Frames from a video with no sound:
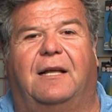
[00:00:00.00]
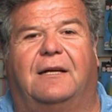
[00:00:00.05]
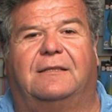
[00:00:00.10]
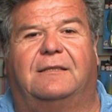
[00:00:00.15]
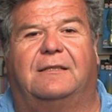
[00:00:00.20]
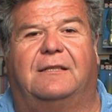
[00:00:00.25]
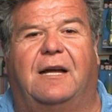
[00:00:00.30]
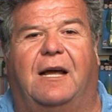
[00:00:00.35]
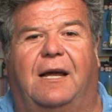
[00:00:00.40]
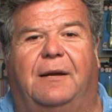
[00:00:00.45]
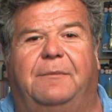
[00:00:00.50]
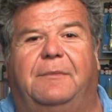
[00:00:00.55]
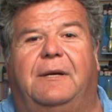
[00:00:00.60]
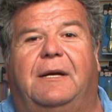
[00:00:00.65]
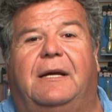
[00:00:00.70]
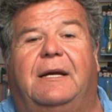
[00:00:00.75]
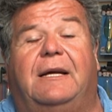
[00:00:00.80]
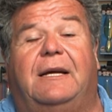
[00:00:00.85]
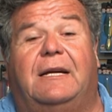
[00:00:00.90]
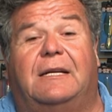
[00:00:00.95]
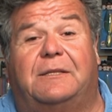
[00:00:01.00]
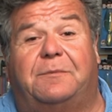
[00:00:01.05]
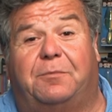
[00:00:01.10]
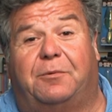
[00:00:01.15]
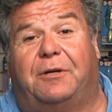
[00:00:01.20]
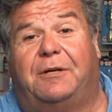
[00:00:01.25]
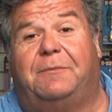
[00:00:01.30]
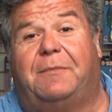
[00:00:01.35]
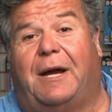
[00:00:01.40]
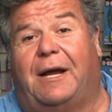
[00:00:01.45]
lots of time is
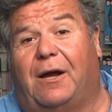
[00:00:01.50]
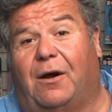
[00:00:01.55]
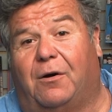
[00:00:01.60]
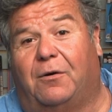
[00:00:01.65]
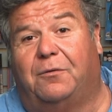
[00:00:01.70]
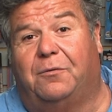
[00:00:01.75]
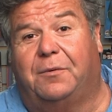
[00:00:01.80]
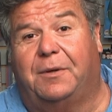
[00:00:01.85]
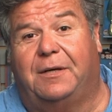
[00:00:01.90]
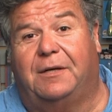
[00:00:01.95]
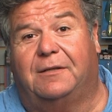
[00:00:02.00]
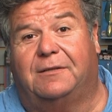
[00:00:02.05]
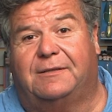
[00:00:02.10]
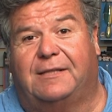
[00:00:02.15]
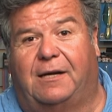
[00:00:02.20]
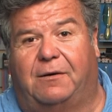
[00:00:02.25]
bring my own reels.